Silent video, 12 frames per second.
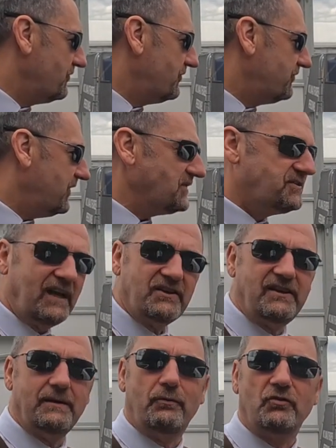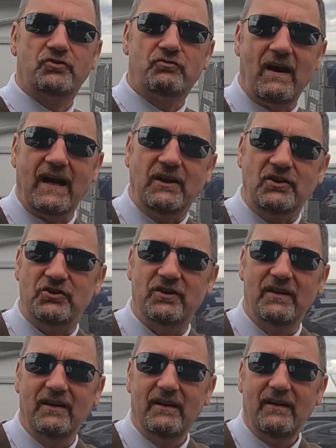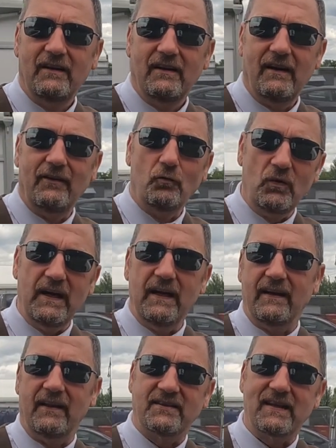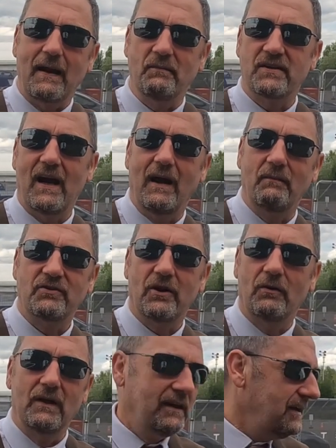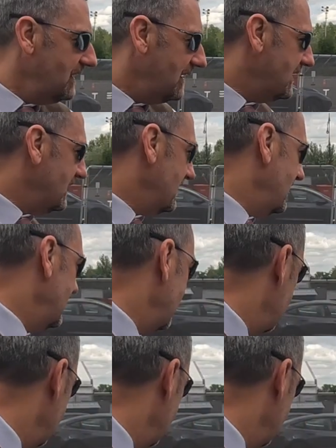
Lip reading: fantastic but strange and weird at the same time. So I think